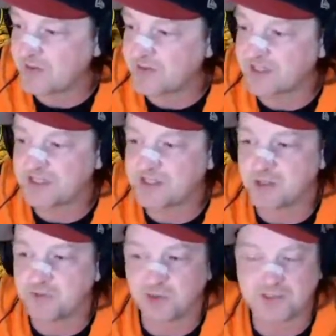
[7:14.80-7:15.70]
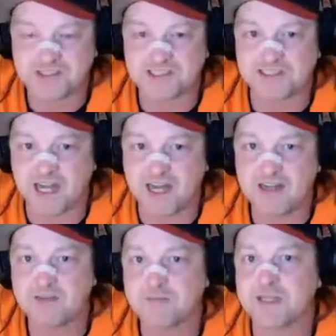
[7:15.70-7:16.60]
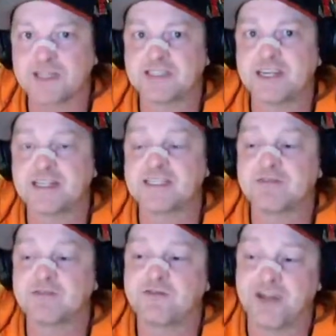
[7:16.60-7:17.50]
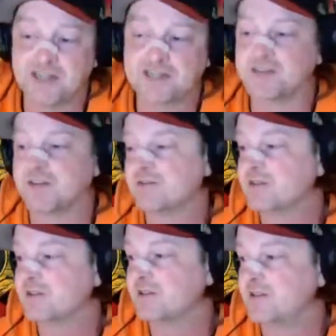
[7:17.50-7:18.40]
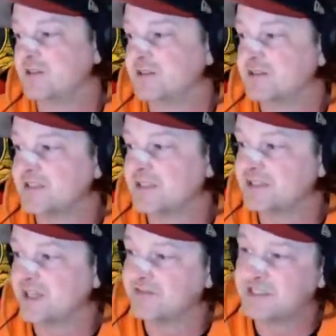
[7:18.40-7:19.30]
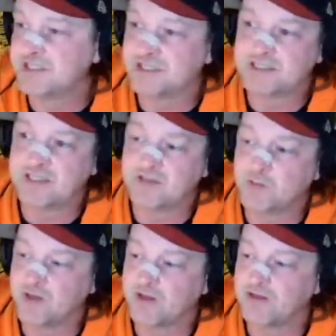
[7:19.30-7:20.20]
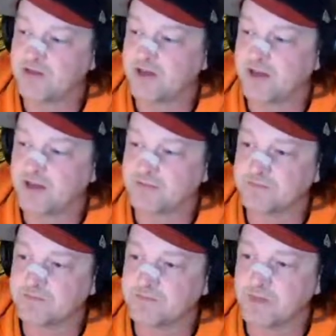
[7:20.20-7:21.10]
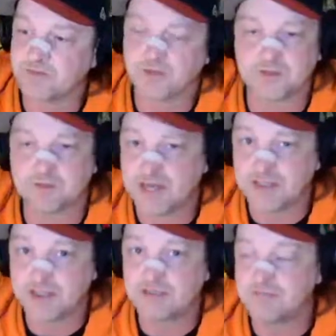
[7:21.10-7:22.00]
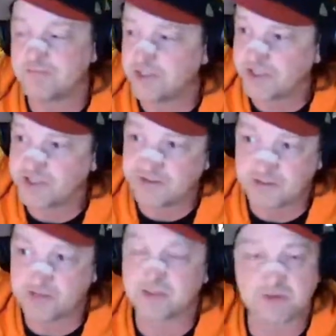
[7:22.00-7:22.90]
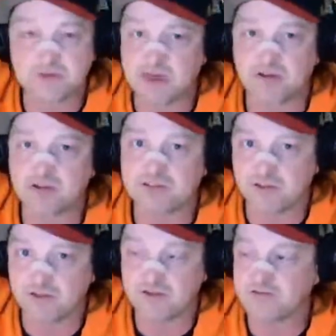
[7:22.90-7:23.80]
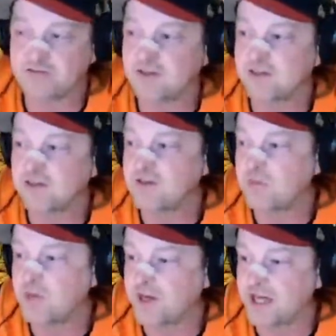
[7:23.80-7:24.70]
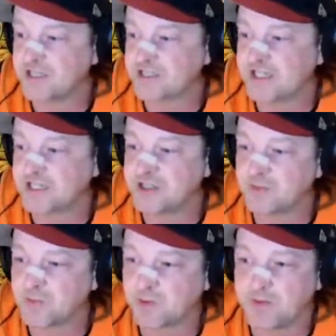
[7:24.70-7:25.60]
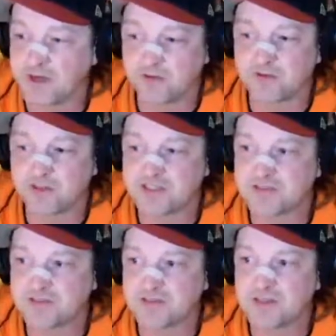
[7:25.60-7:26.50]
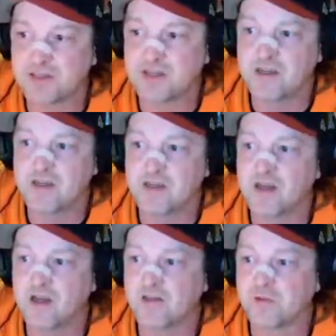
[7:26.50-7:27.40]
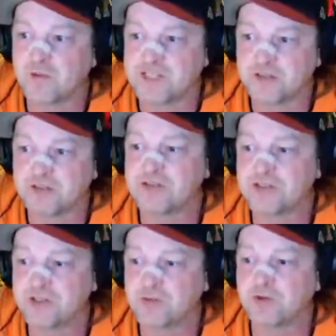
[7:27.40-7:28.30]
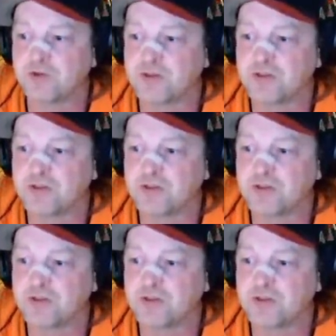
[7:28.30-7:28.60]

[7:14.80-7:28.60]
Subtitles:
besides Tomb Lord to die, because then it's even faster. I've seen this done with Frozen Banshee. You can even do this with Battle Khazar, but I just like Tomb Lord better for this. The reason I don't use Tomb Lord